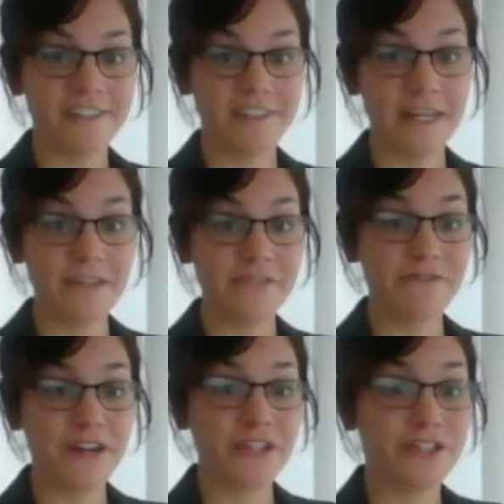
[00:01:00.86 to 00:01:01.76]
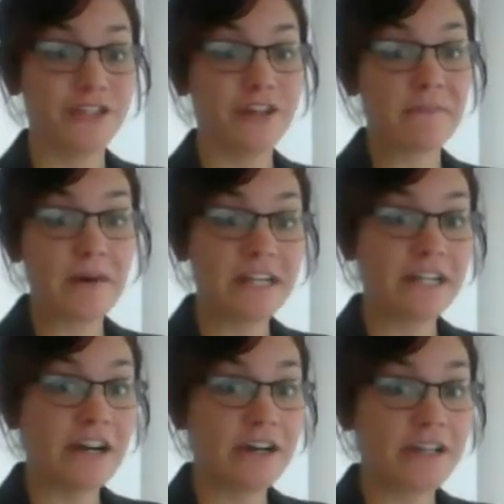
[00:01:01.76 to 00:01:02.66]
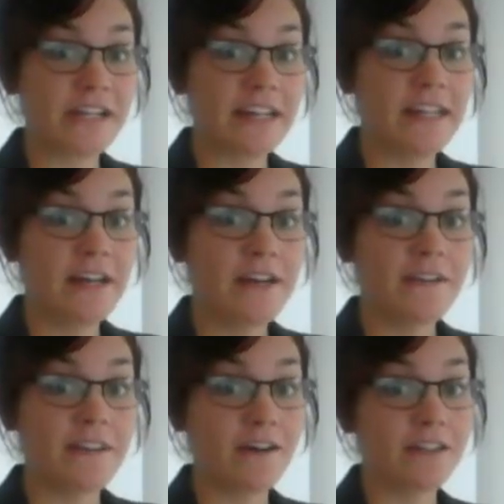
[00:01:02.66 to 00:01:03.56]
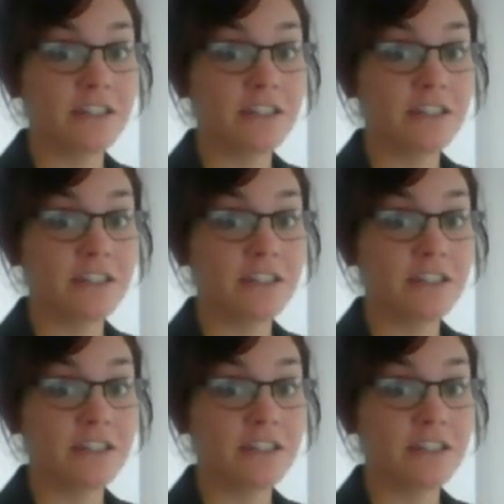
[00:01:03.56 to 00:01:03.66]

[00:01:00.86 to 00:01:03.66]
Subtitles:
To inhibit the function of microRNA, the